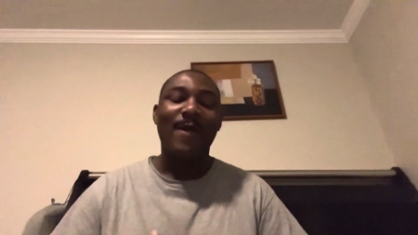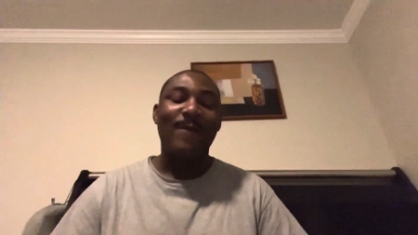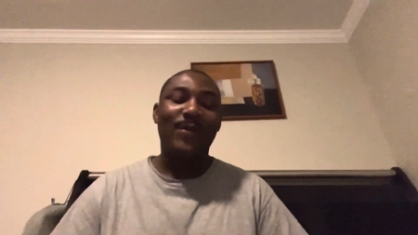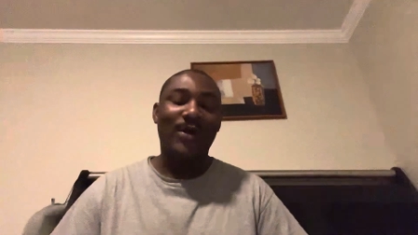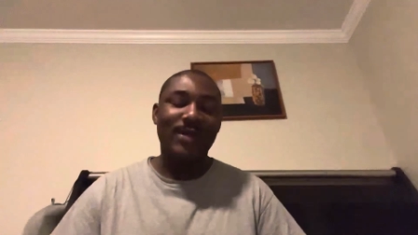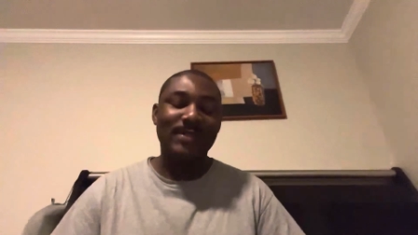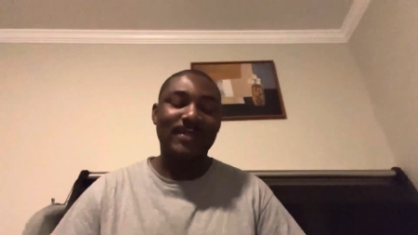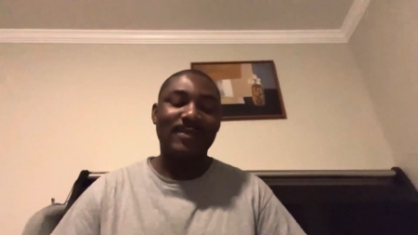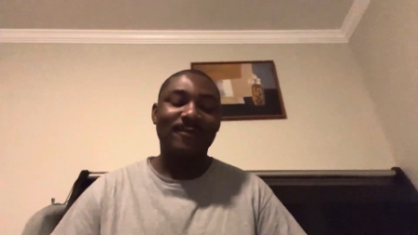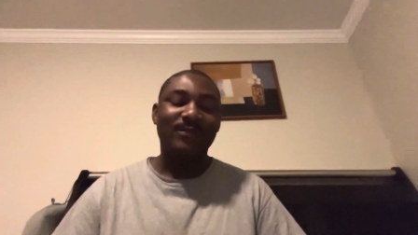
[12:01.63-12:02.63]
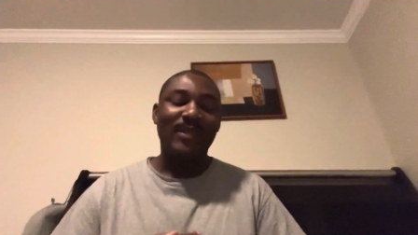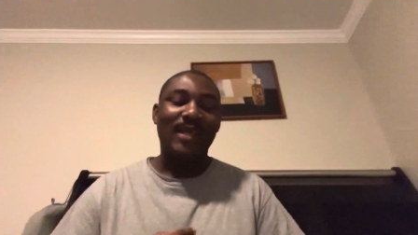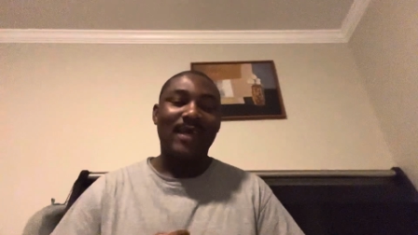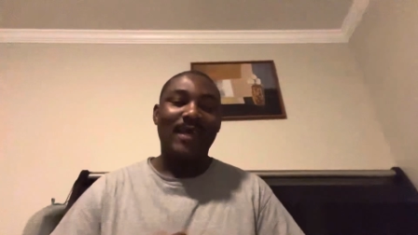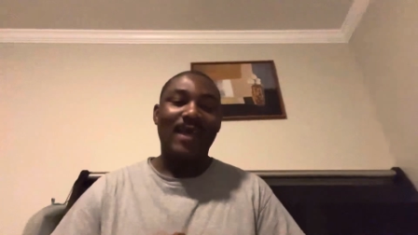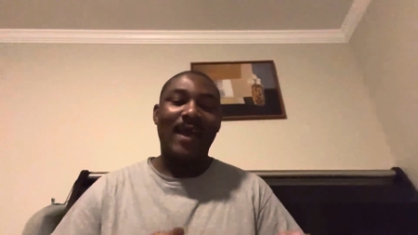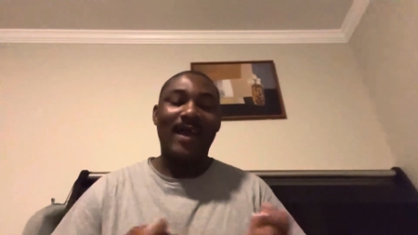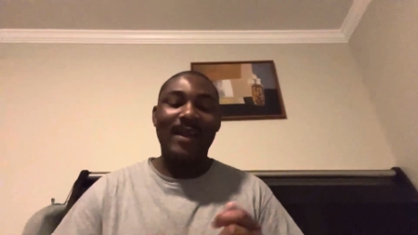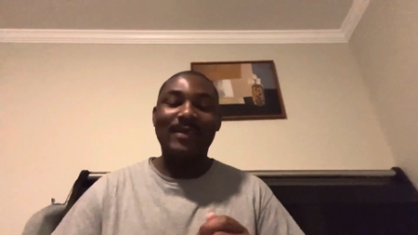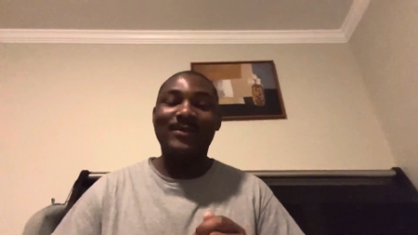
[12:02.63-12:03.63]
because
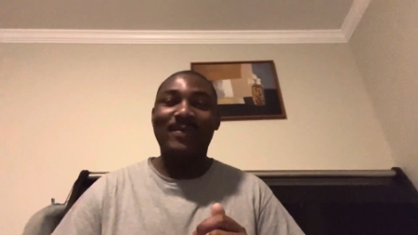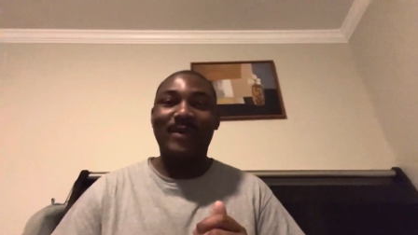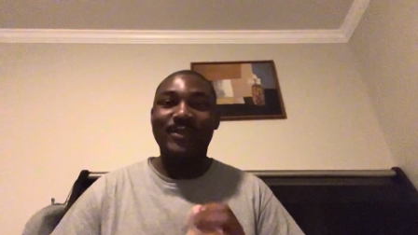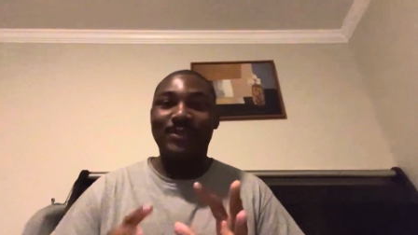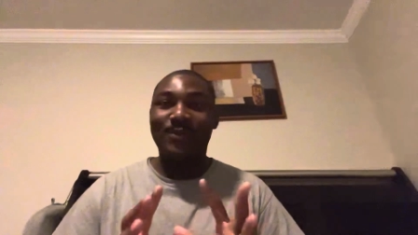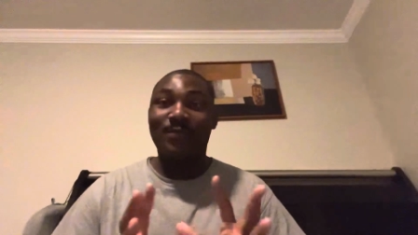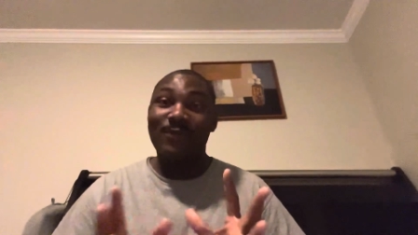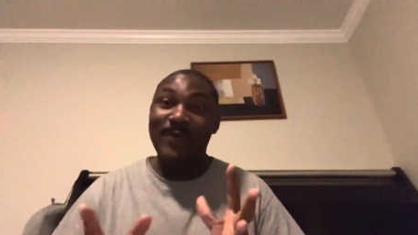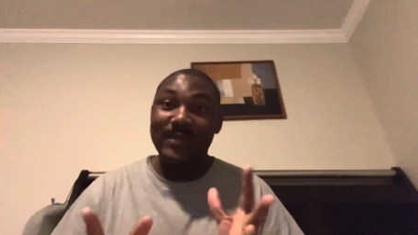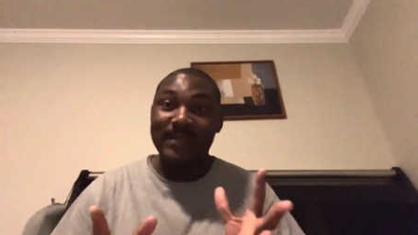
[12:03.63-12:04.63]
Alex was about to profess